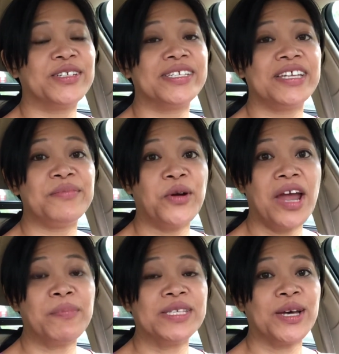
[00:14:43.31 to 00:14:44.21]
see more
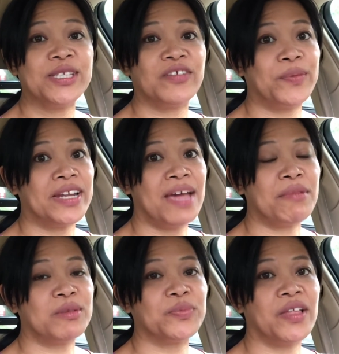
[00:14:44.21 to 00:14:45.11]
episodes of Pinay
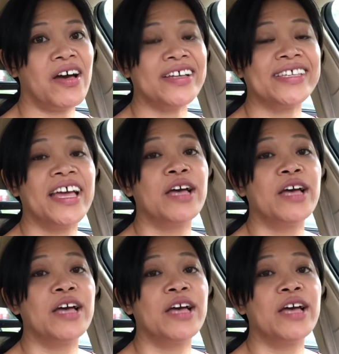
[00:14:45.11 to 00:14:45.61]
Mom's Blogs,